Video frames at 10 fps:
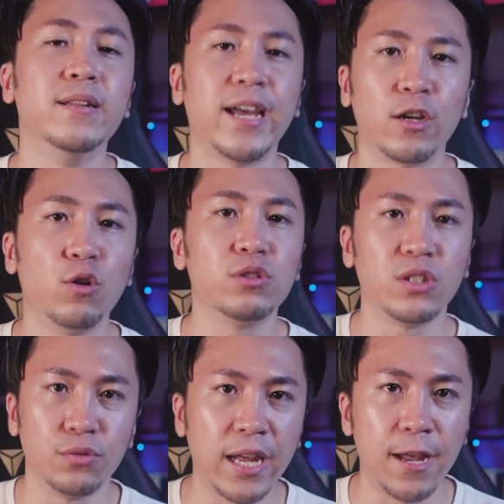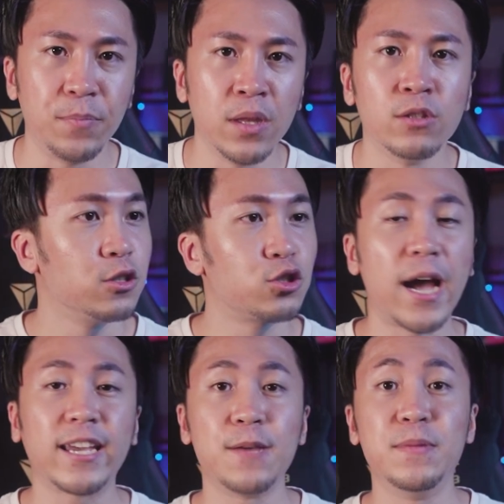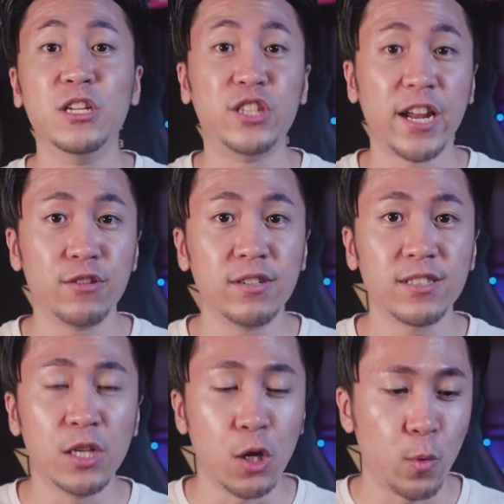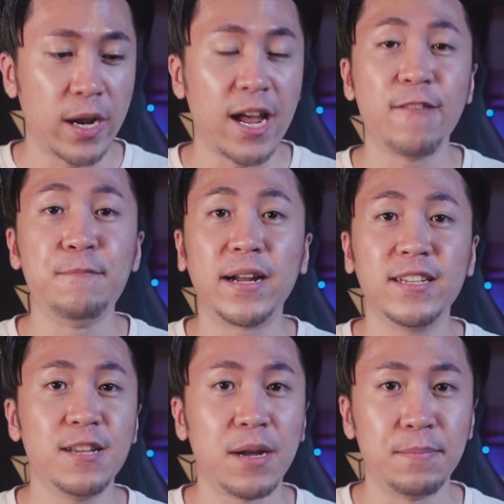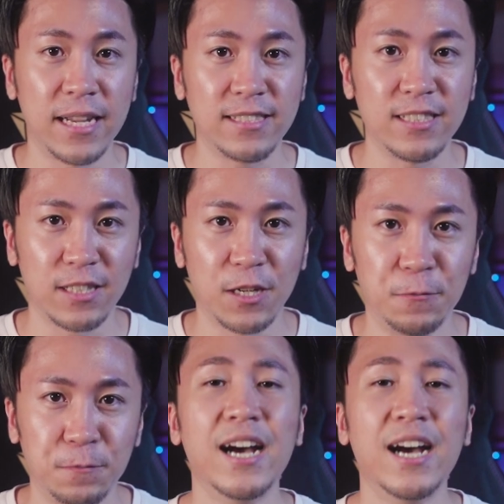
That goes into that. So I can be generous when I have money in my blessing account.